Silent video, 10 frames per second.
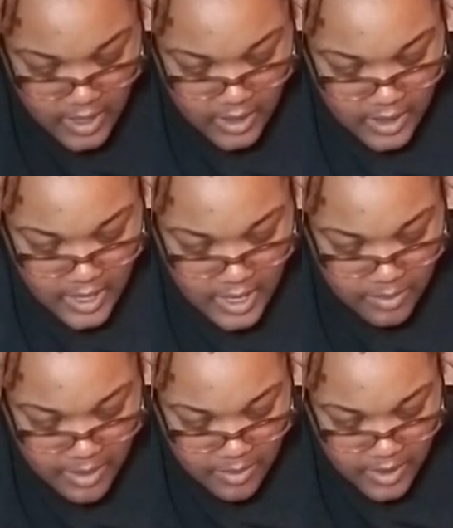Dang, I got a
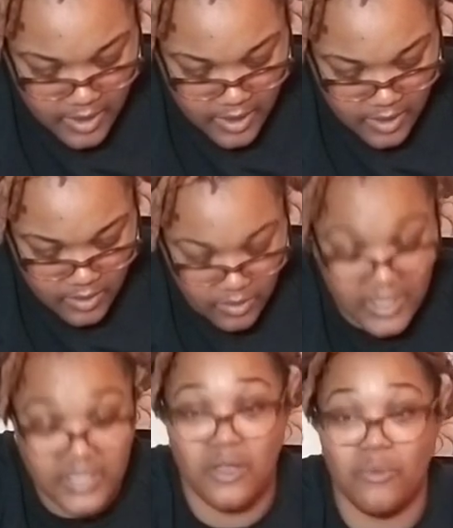paper cut. Ooh,
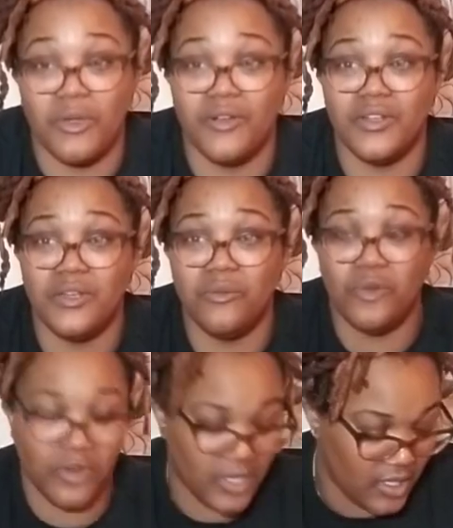that's gonna burn in the
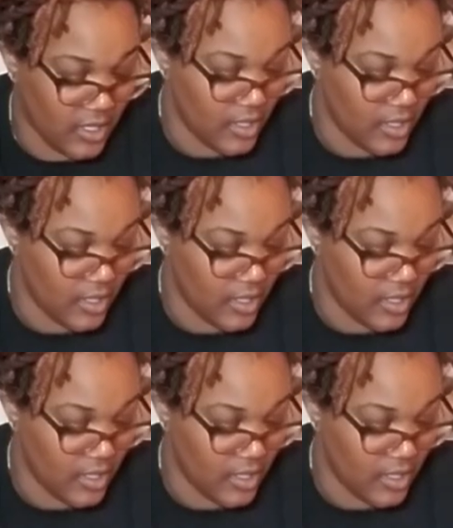morning.